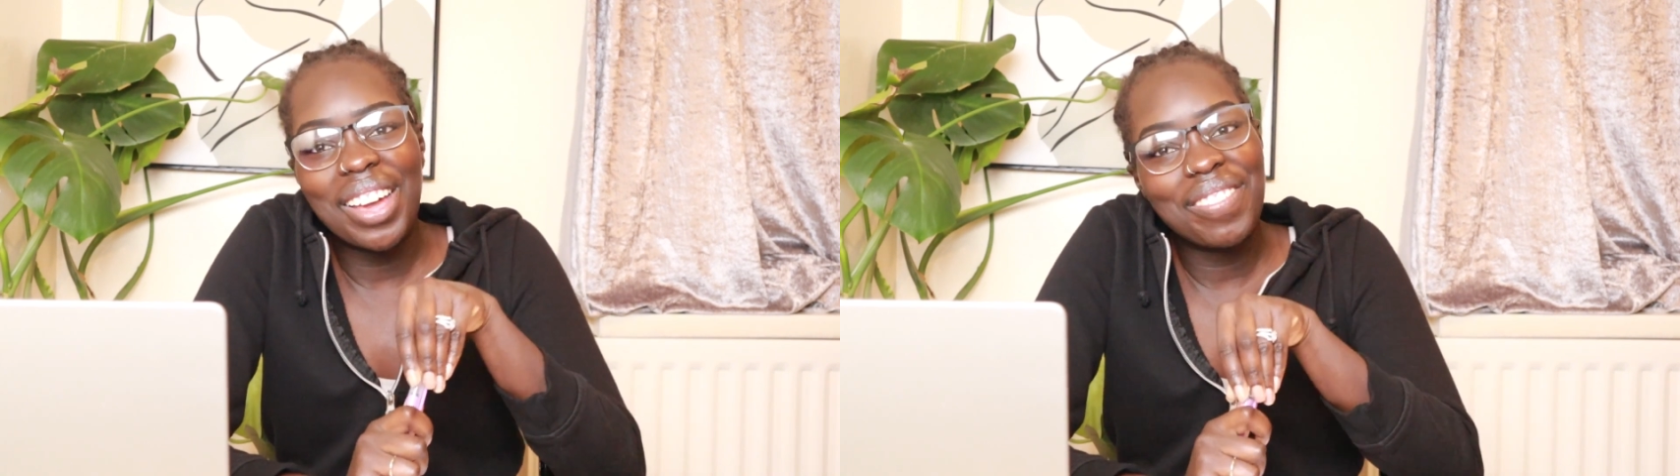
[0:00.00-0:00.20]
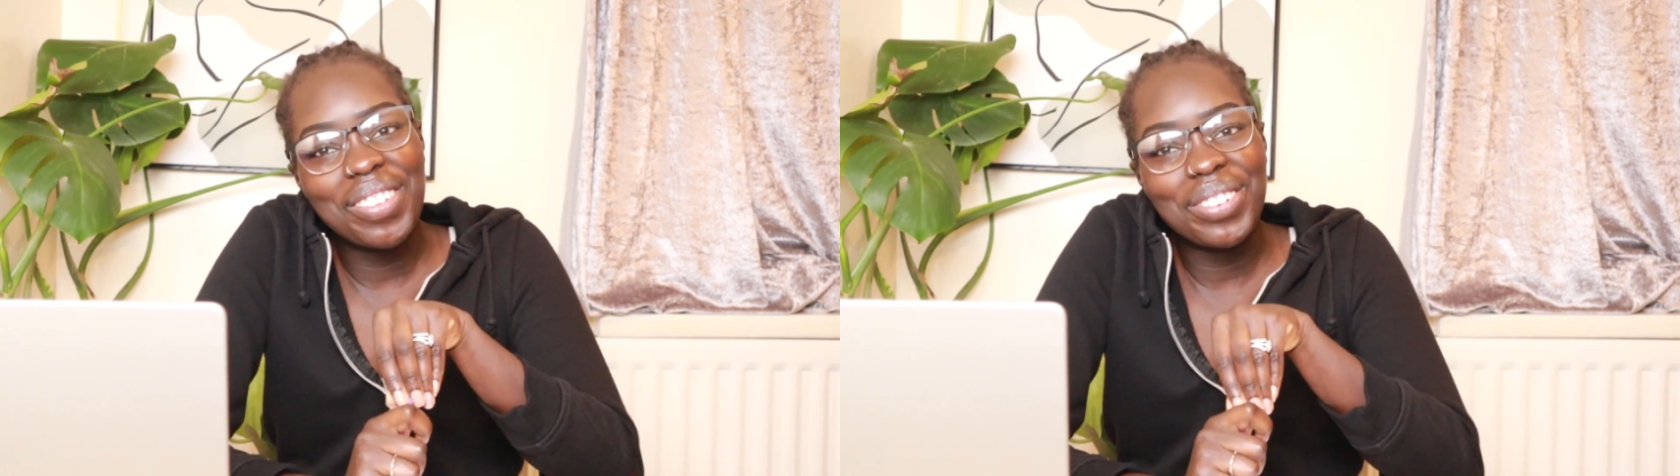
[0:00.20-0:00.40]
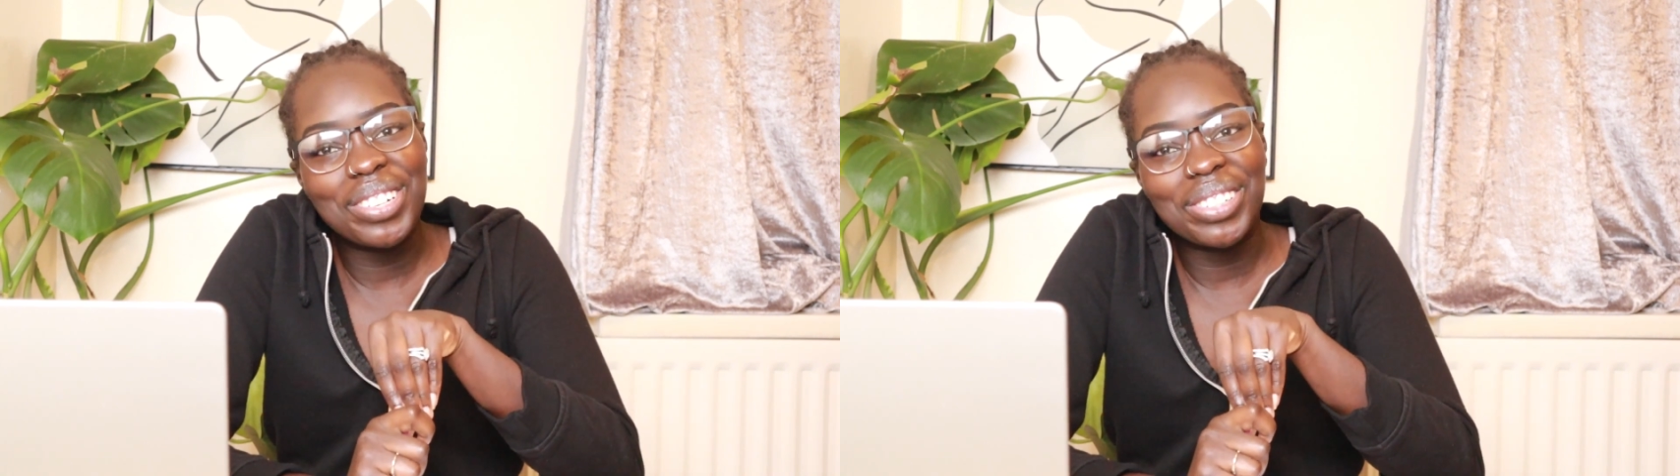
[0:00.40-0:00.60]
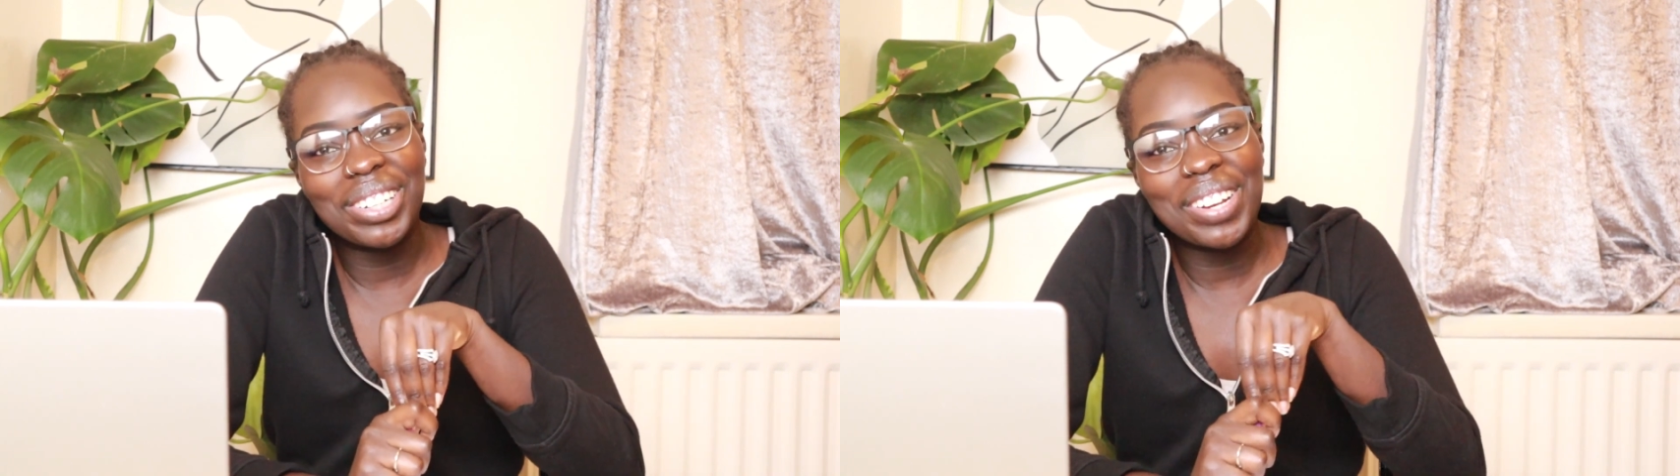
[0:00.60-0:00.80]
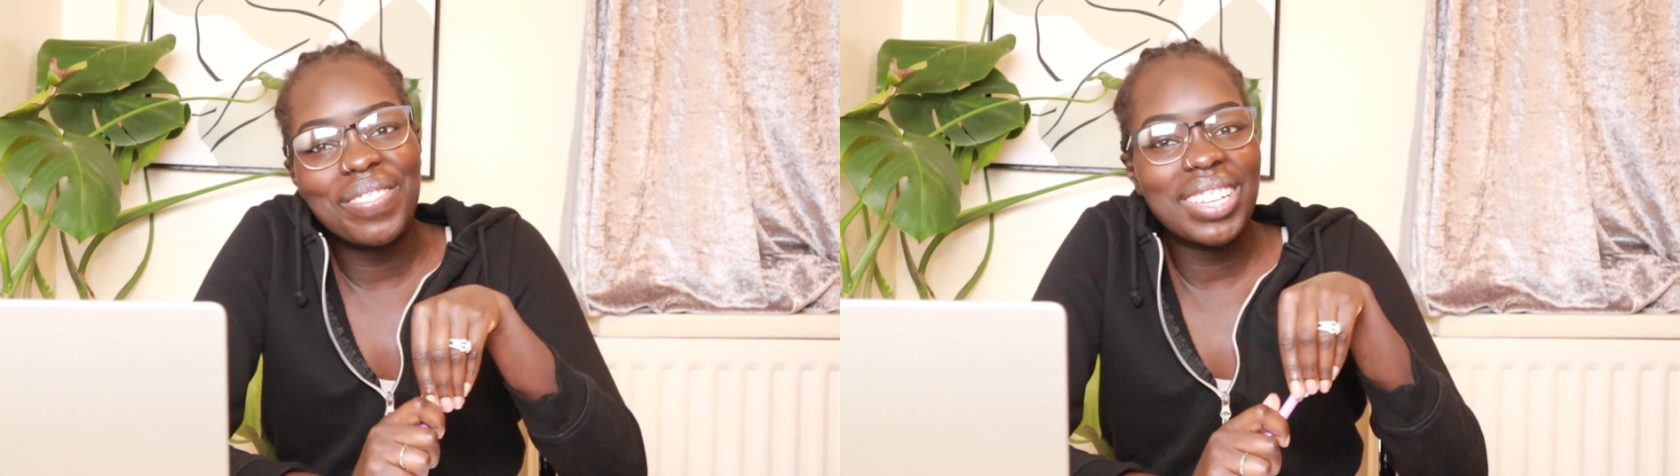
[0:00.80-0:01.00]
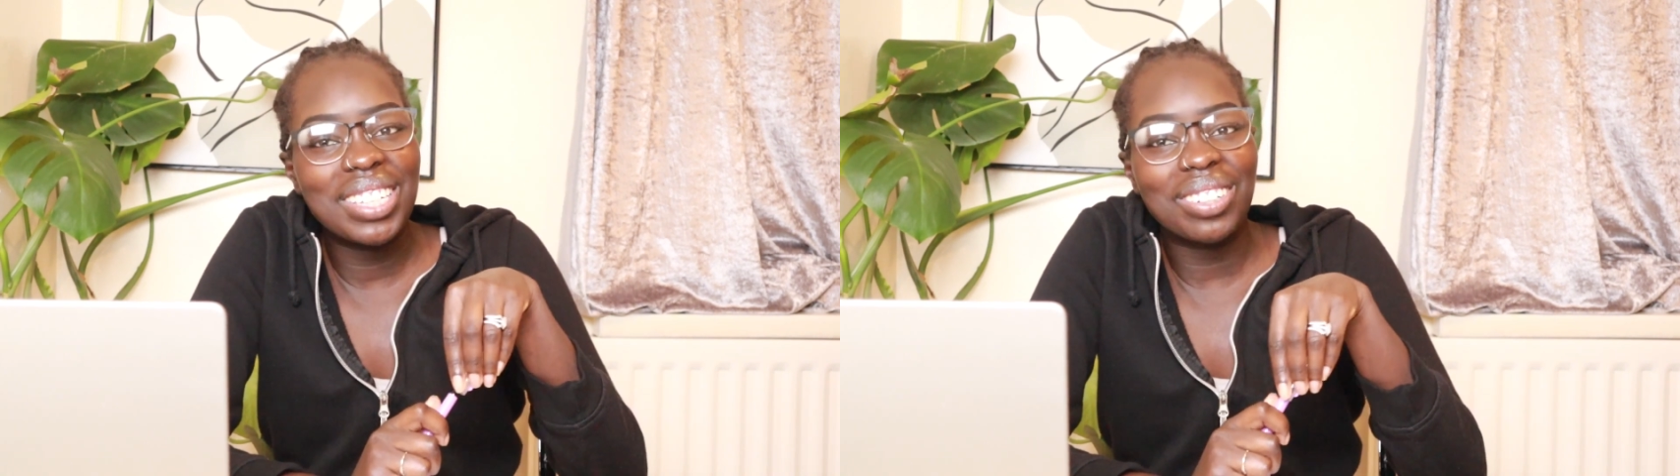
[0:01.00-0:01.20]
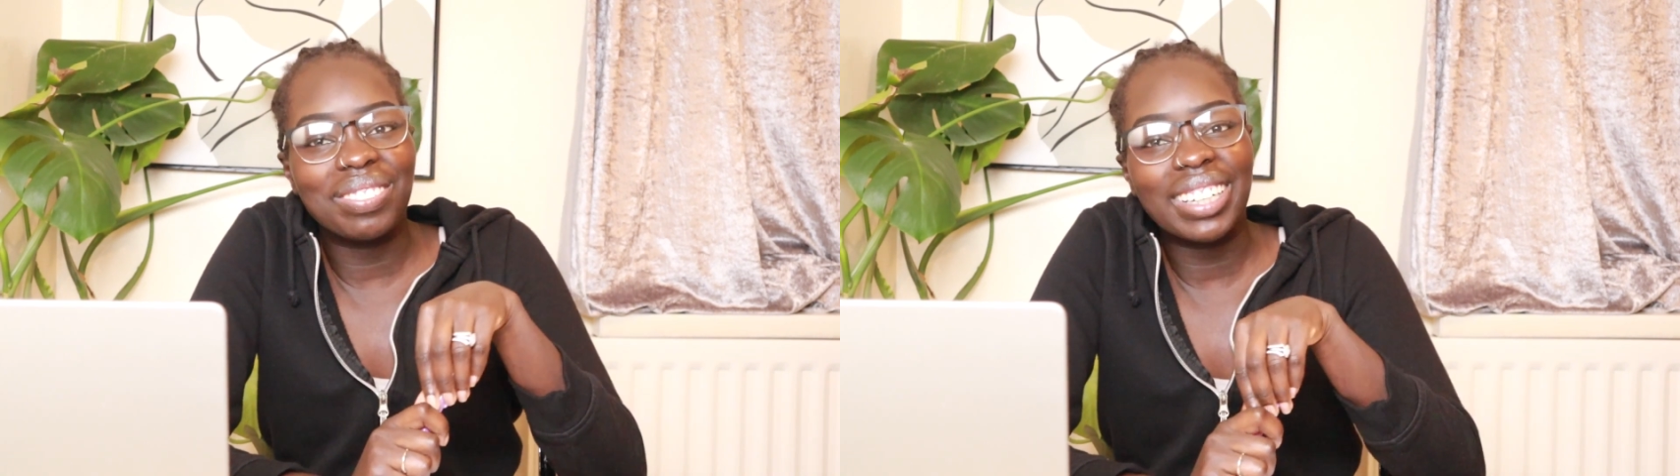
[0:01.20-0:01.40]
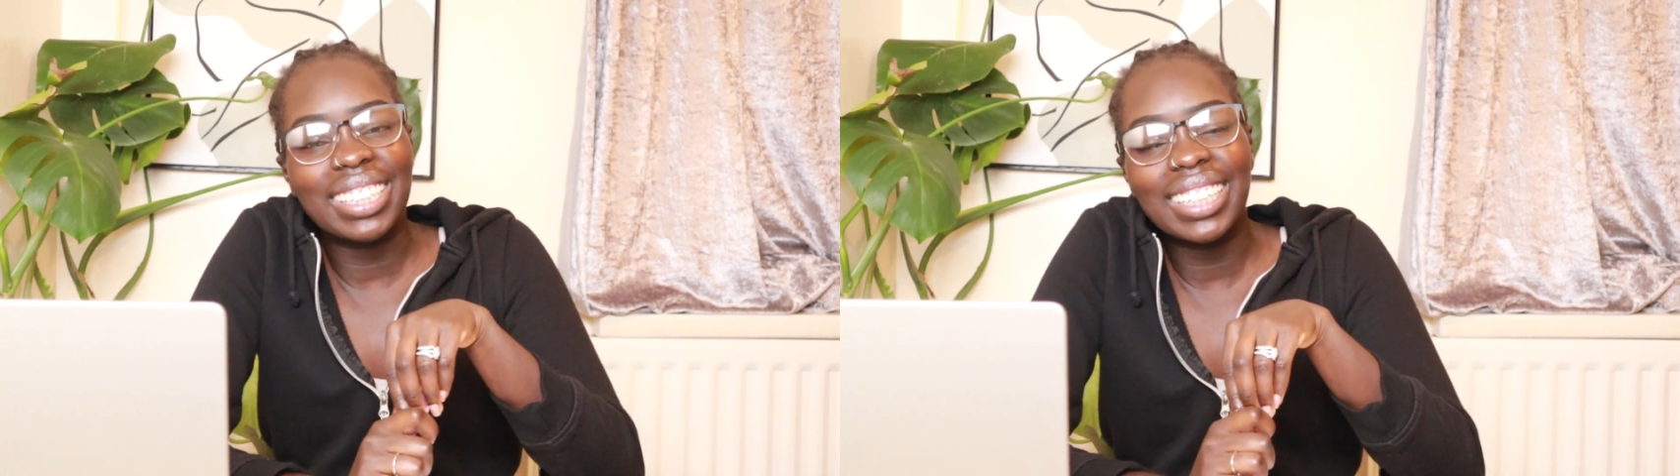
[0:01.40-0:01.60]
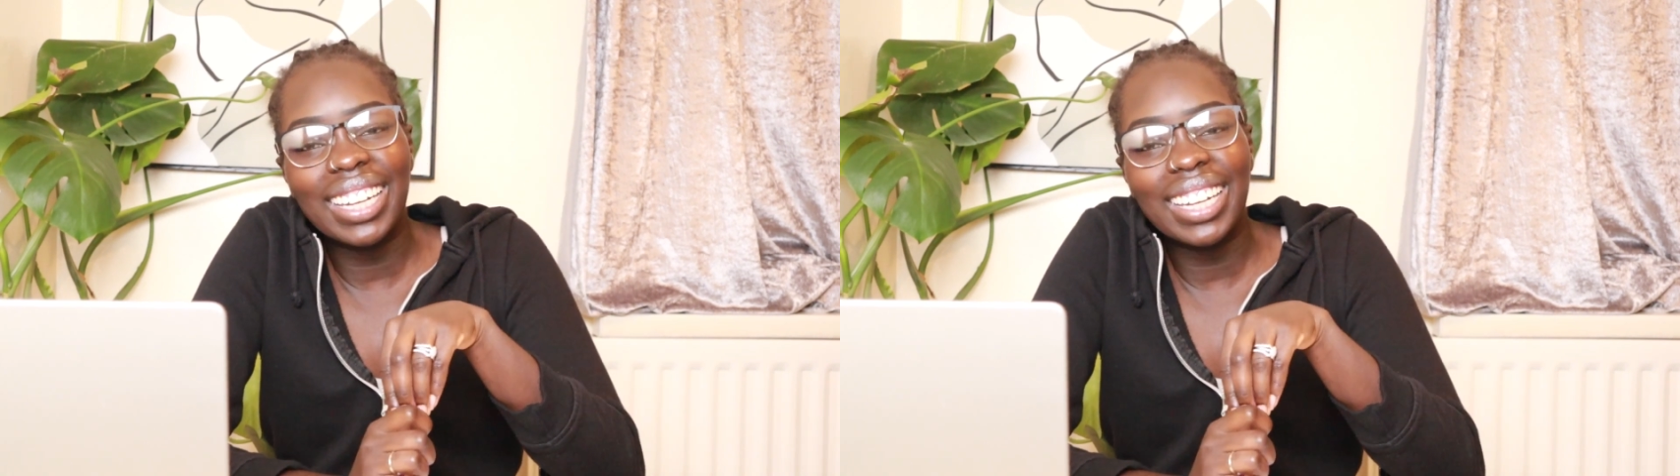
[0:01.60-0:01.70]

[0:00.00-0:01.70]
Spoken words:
If you enjoyed it, please don't forget to